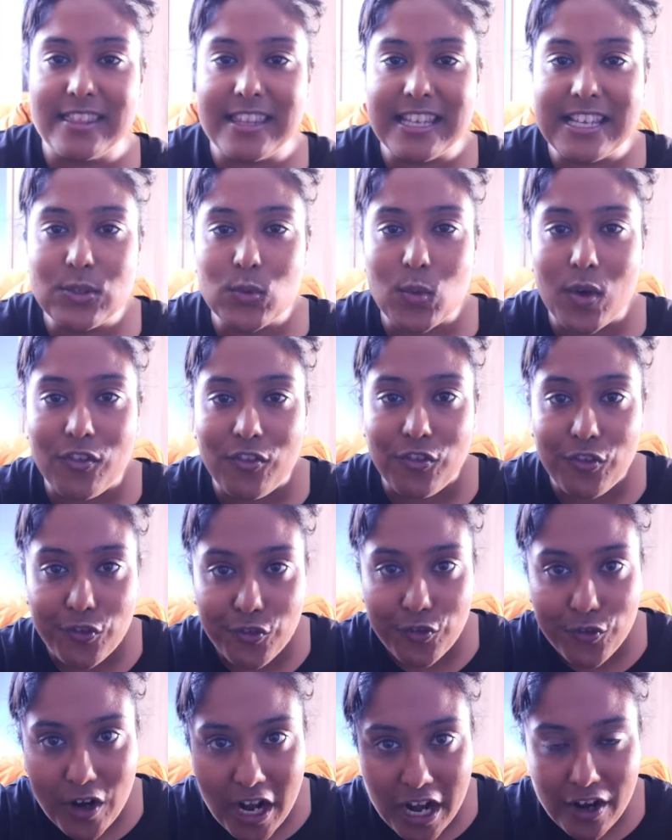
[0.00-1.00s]
These were
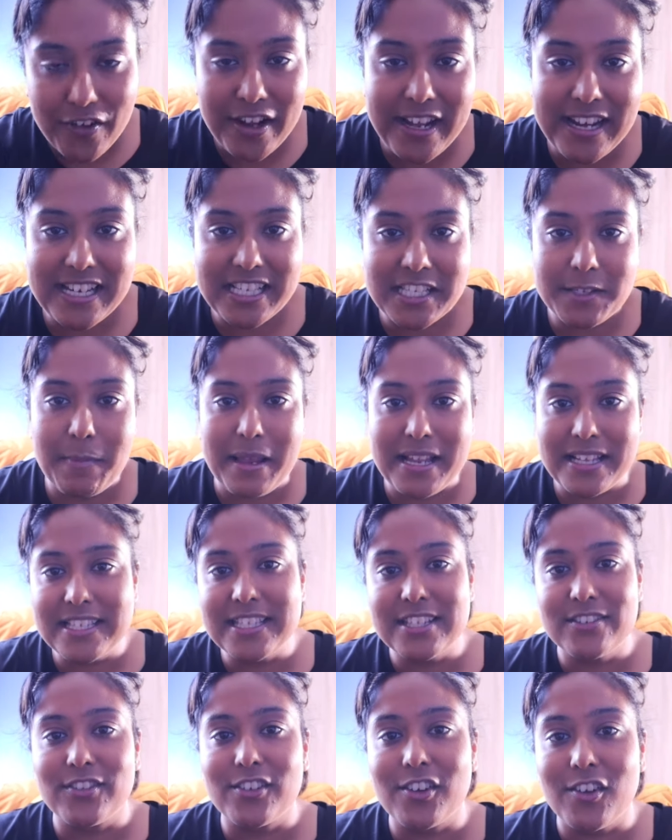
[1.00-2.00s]
very
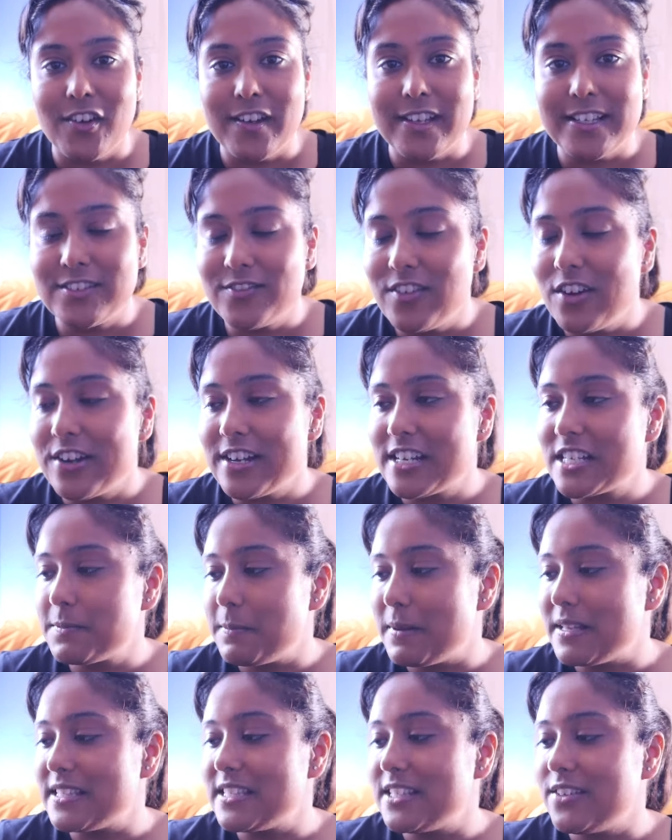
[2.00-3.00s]
expensive, guys, very
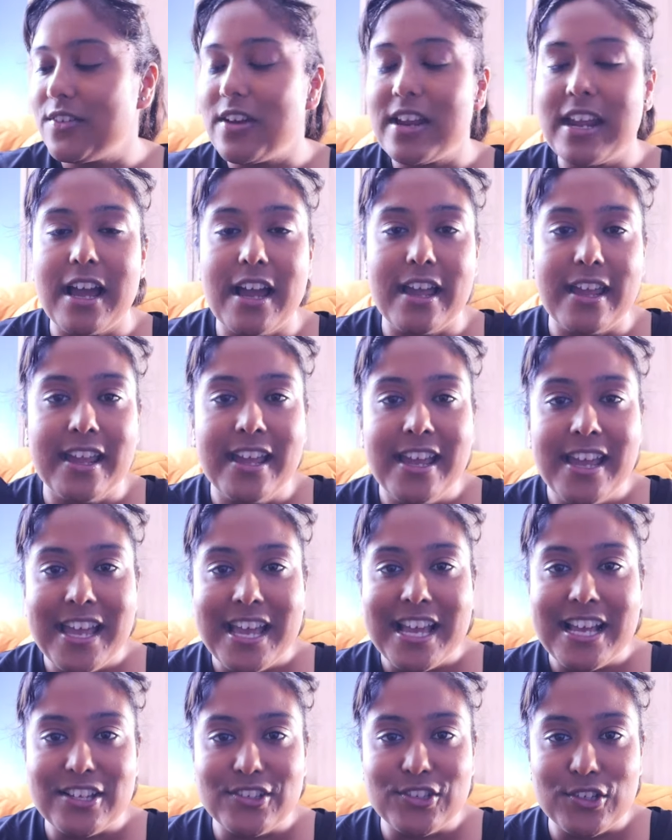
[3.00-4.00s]
expensive, and
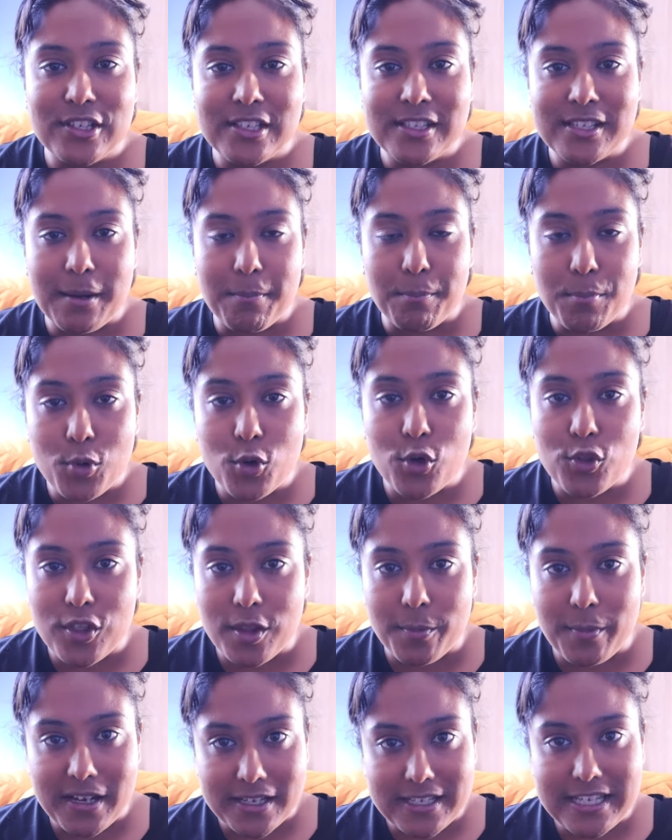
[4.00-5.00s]
as soon as I brought
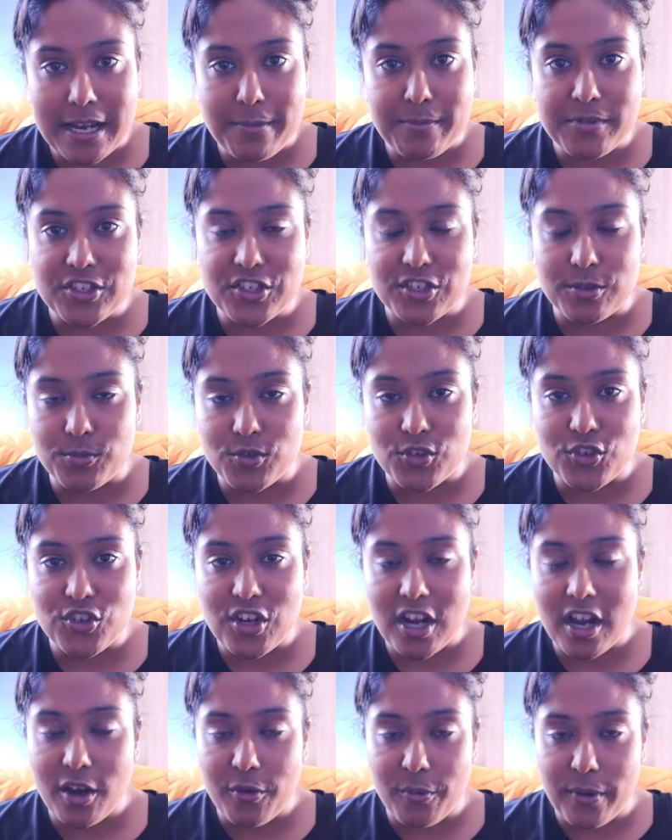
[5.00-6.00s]
them, I damaged them
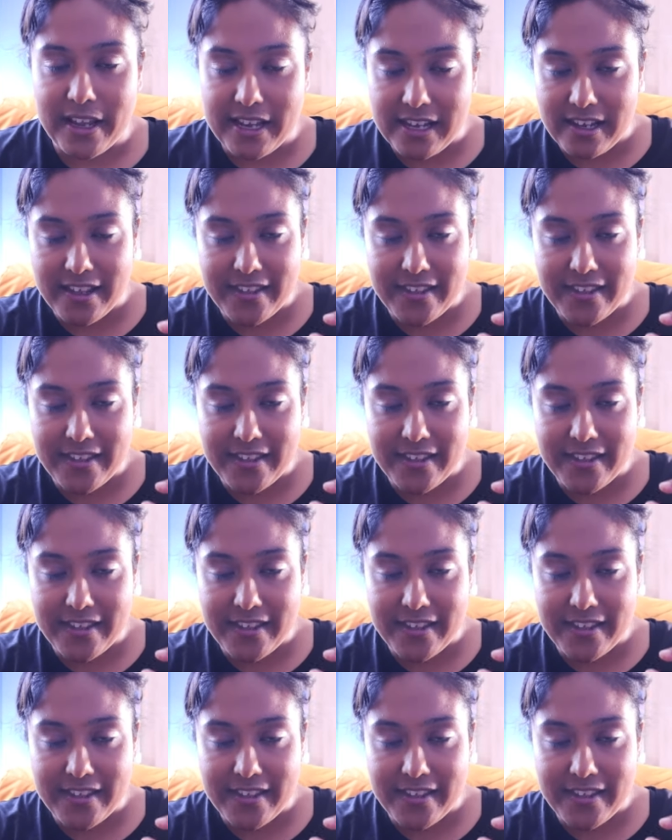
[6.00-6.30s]
straight away.